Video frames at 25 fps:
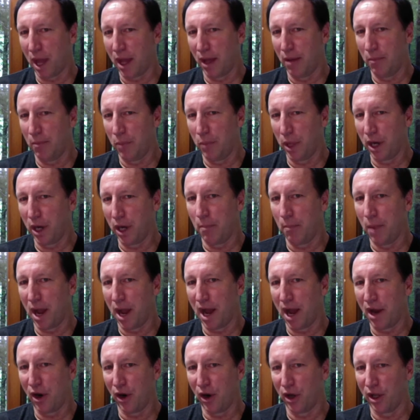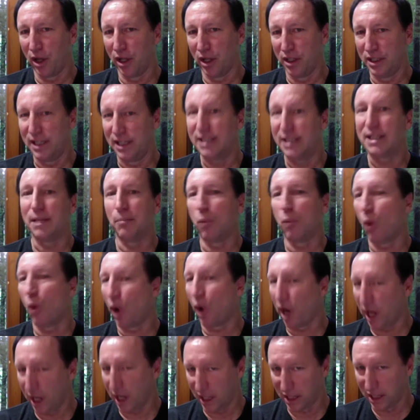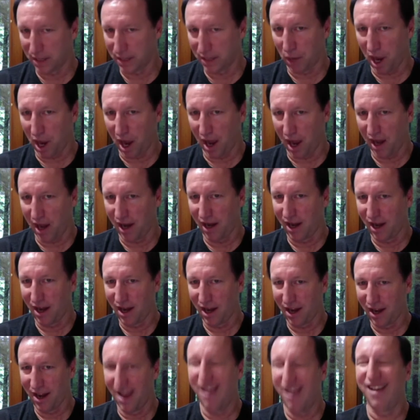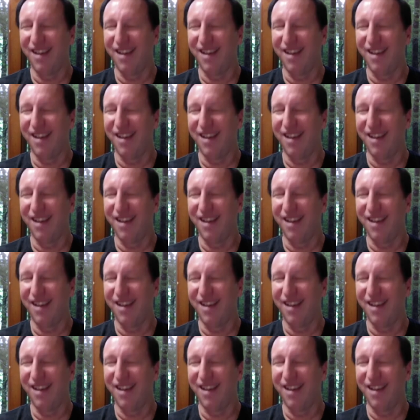bit about a disappointing spot.